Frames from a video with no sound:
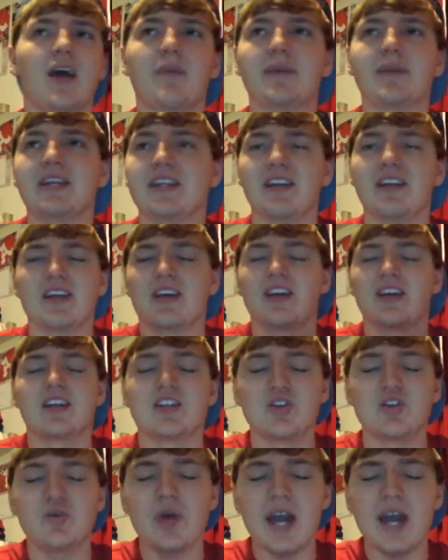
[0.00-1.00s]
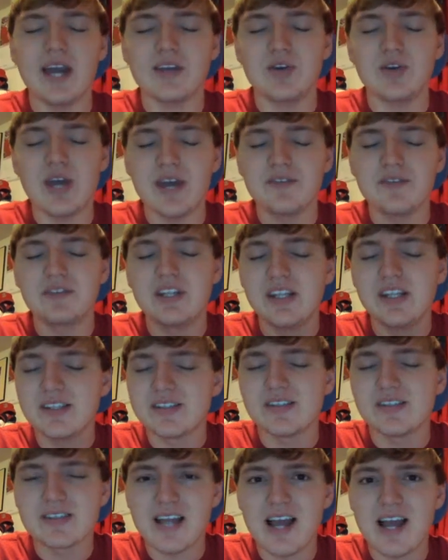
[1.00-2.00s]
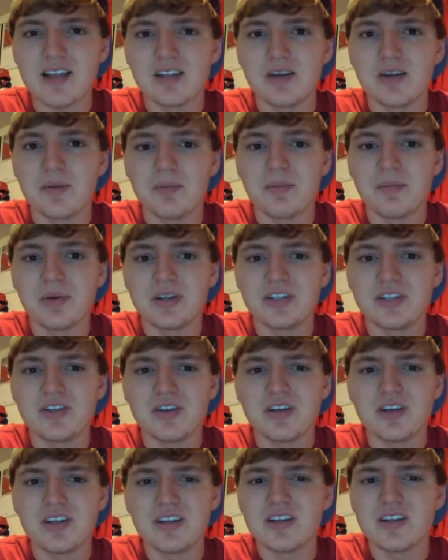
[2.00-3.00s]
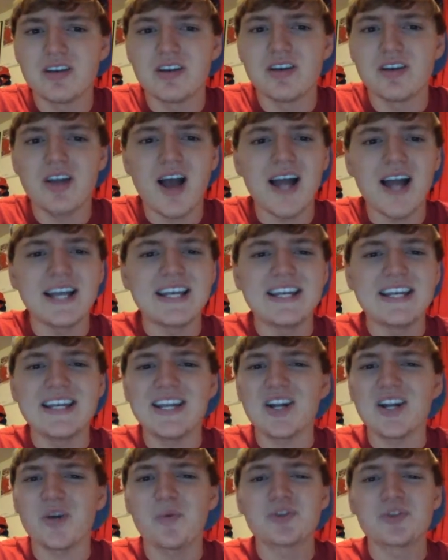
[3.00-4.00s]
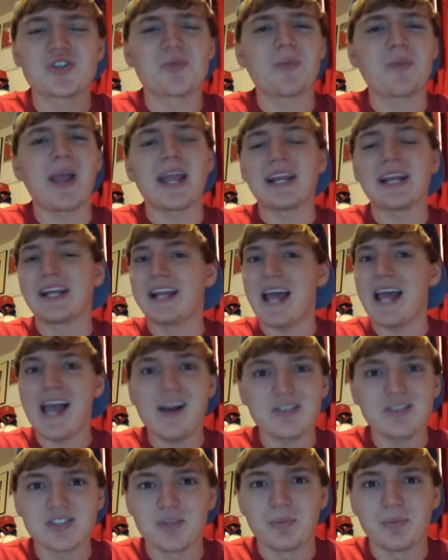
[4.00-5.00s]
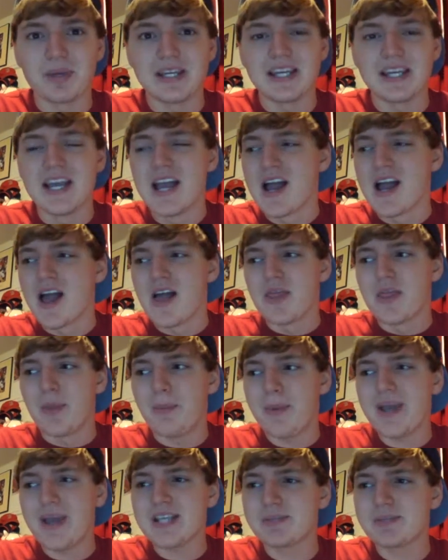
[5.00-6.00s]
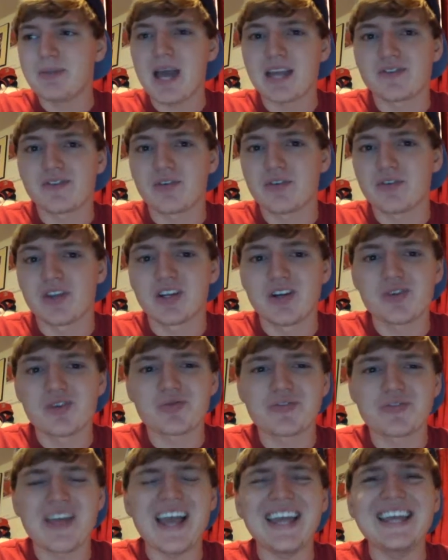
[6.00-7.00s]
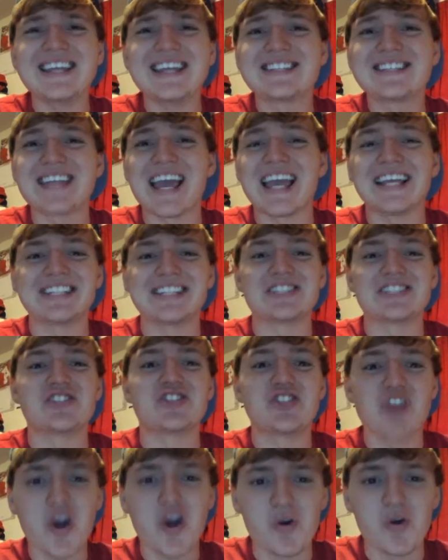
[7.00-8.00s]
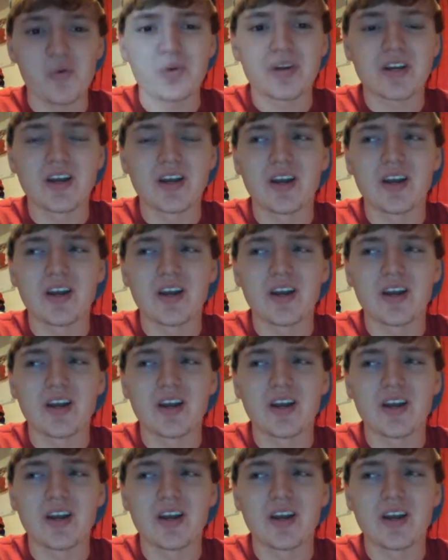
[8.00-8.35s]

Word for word: I mean, you have you have decent talent, but not near what you're making it out to be. The best backfield in the country, that is a joke.